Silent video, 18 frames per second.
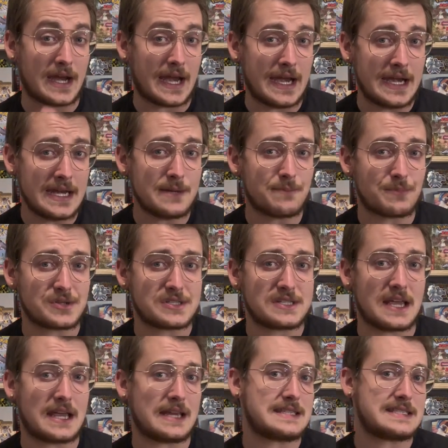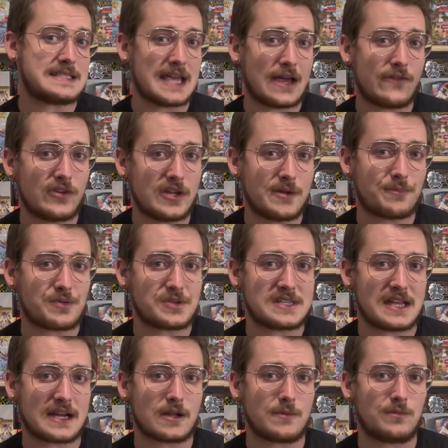eighty percent, seventy
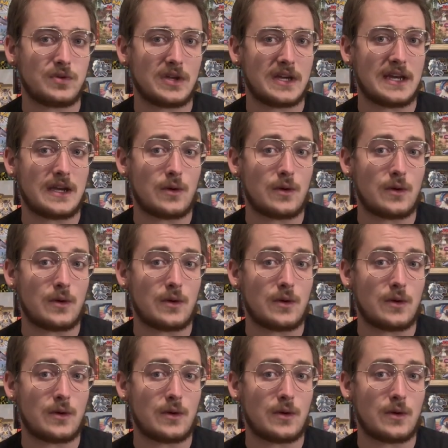percent complete.